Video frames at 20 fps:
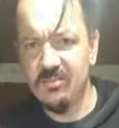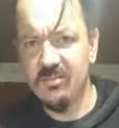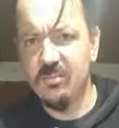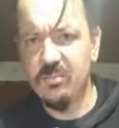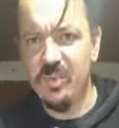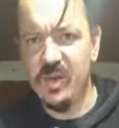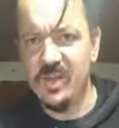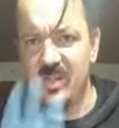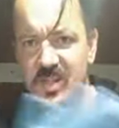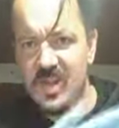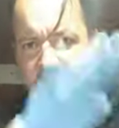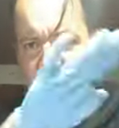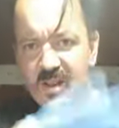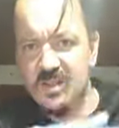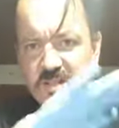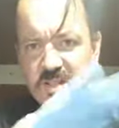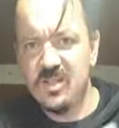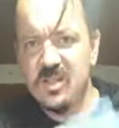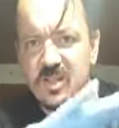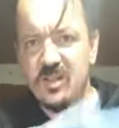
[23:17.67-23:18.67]
bits out and
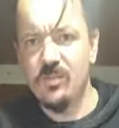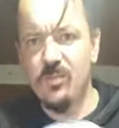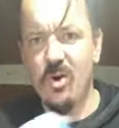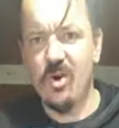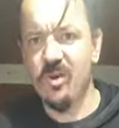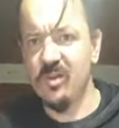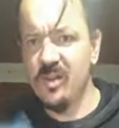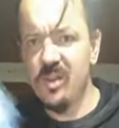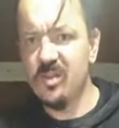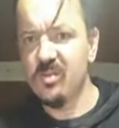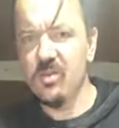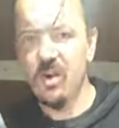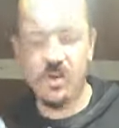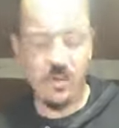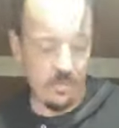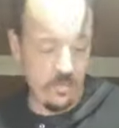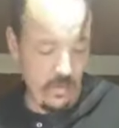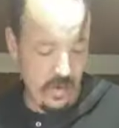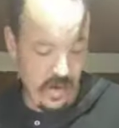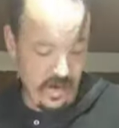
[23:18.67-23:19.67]
stick them on and then throw them
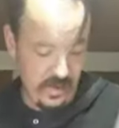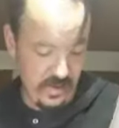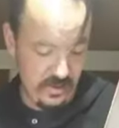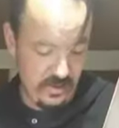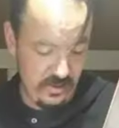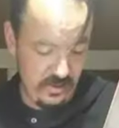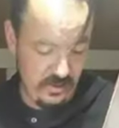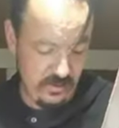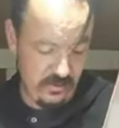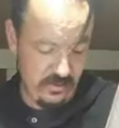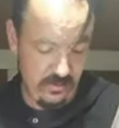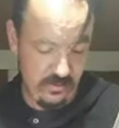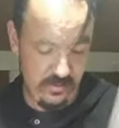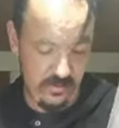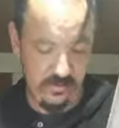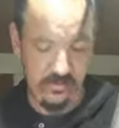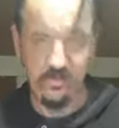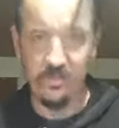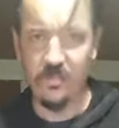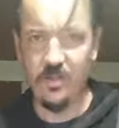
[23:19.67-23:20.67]
away.
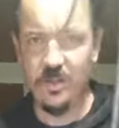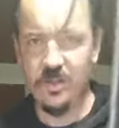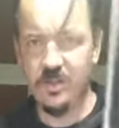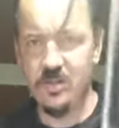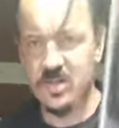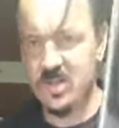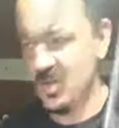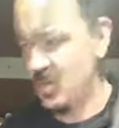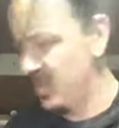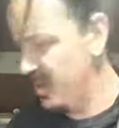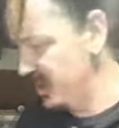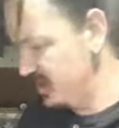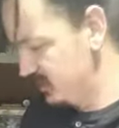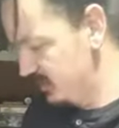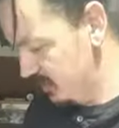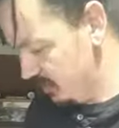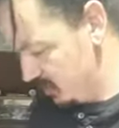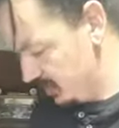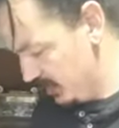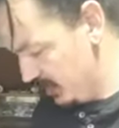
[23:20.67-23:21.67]
I use squares of the
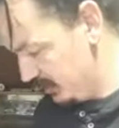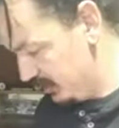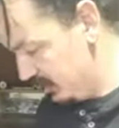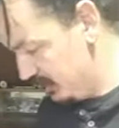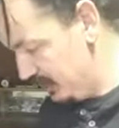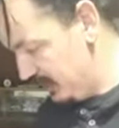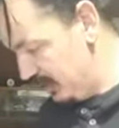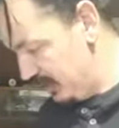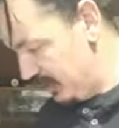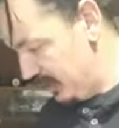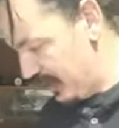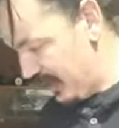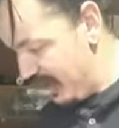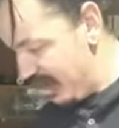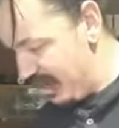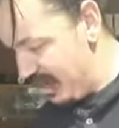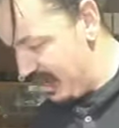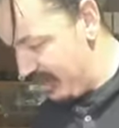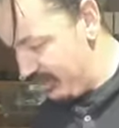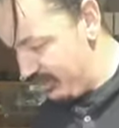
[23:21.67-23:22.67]
shit.
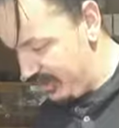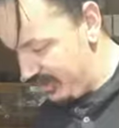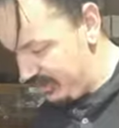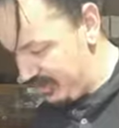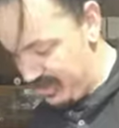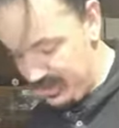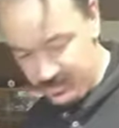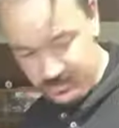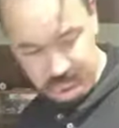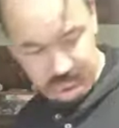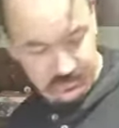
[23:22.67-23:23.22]
And then